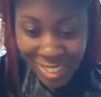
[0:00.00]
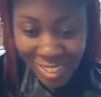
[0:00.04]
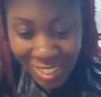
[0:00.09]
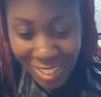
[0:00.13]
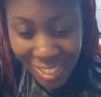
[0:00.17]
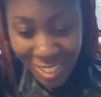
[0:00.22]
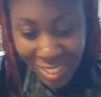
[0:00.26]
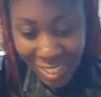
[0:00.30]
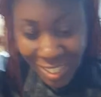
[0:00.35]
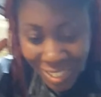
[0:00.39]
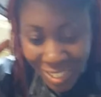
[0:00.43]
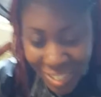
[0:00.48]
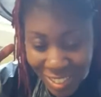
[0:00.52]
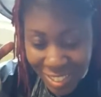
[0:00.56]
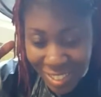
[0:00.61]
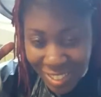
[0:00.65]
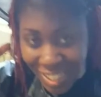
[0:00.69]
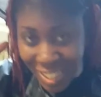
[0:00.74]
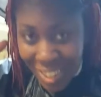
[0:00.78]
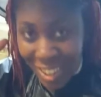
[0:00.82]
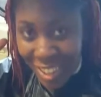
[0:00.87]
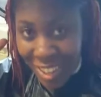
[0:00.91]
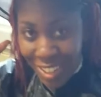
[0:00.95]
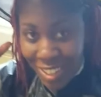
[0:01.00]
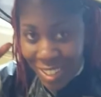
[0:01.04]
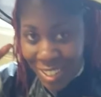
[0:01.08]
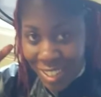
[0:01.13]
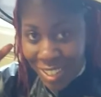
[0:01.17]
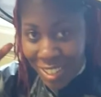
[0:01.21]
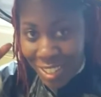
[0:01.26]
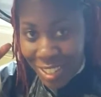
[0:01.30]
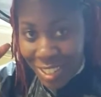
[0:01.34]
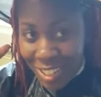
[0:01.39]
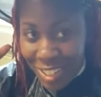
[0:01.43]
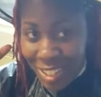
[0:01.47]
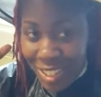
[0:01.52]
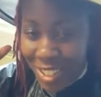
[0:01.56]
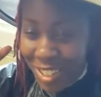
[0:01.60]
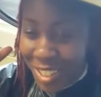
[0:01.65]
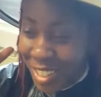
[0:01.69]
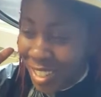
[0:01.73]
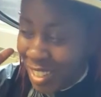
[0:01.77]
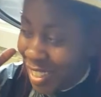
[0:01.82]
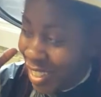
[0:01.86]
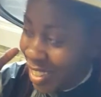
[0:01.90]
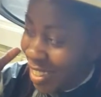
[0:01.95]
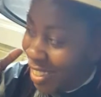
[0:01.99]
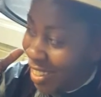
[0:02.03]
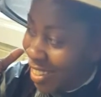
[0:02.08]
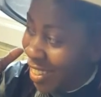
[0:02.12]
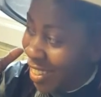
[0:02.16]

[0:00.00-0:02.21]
Miss Diva in action.